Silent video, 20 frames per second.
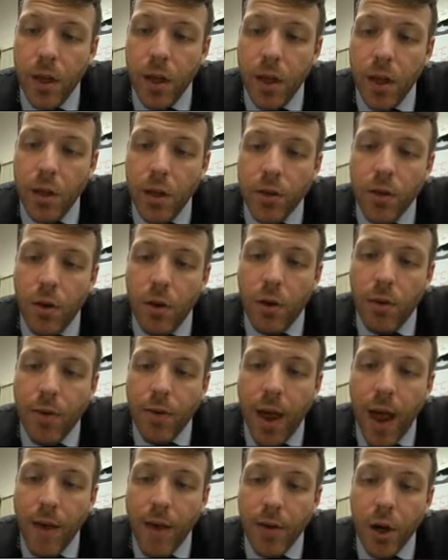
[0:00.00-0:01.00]
So if I
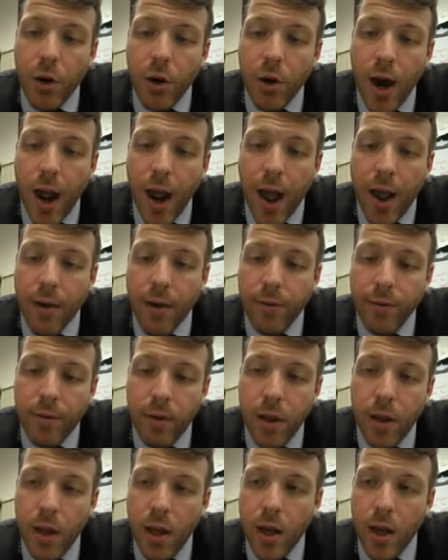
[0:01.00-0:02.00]
have a graph
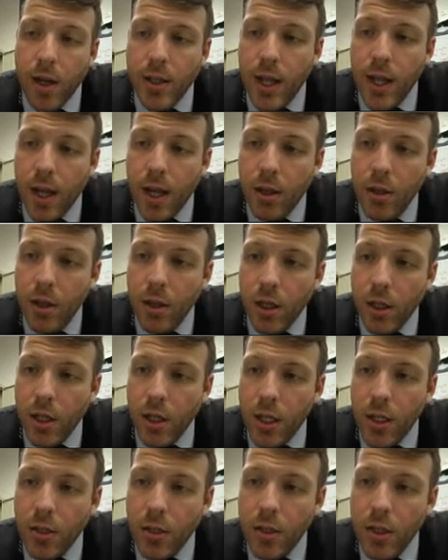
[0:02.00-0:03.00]
and I take a look at
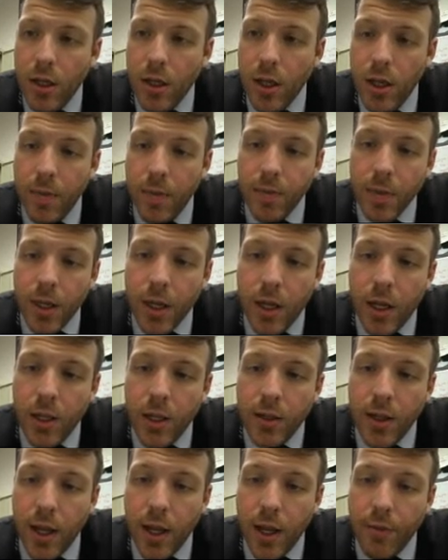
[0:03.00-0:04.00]
this, it's
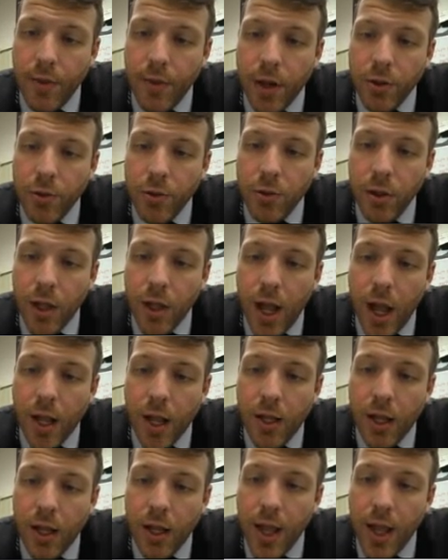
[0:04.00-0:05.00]
like if I drew a line
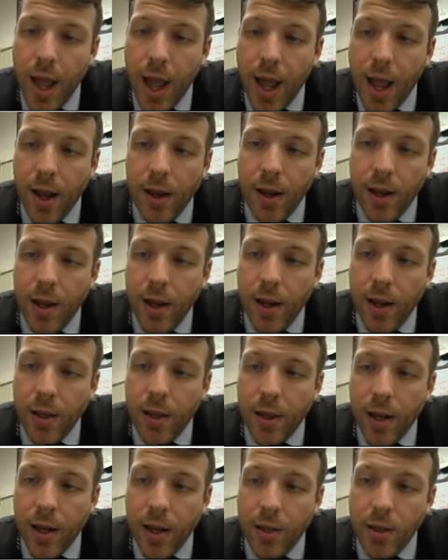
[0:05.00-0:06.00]
like that and
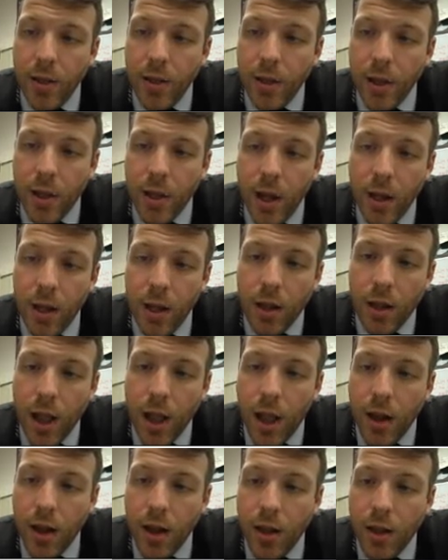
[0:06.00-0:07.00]
then I took another
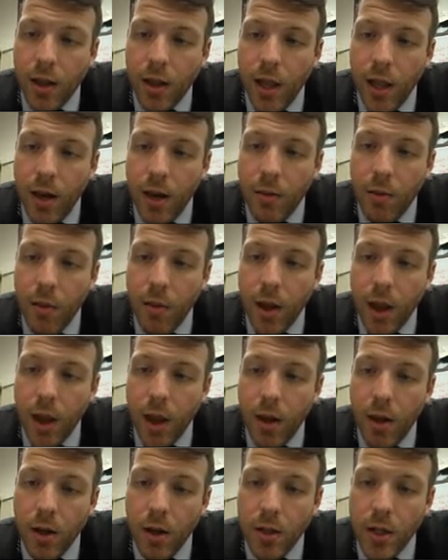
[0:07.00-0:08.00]
line and laid it right
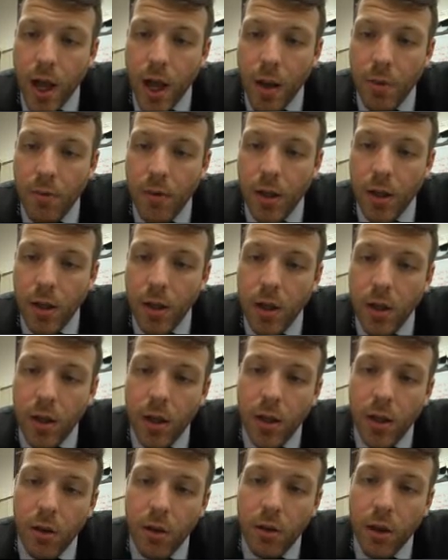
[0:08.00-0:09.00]
on top of it,
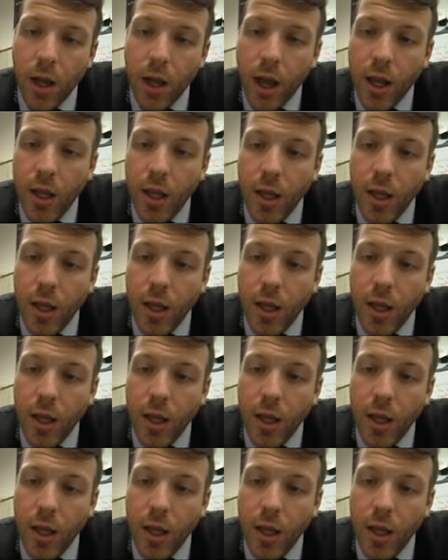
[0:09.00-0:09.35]
okay?